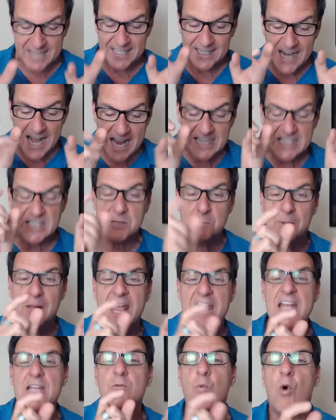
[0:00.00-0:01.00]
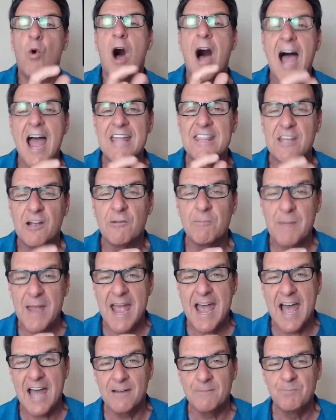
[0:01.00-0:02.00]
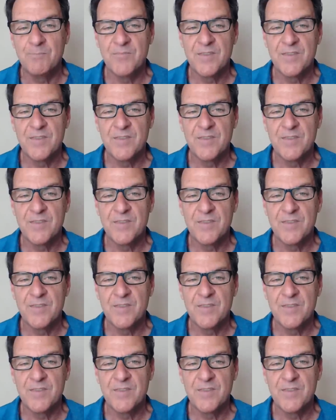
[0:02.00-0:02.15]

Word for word: and I explained why they're bad.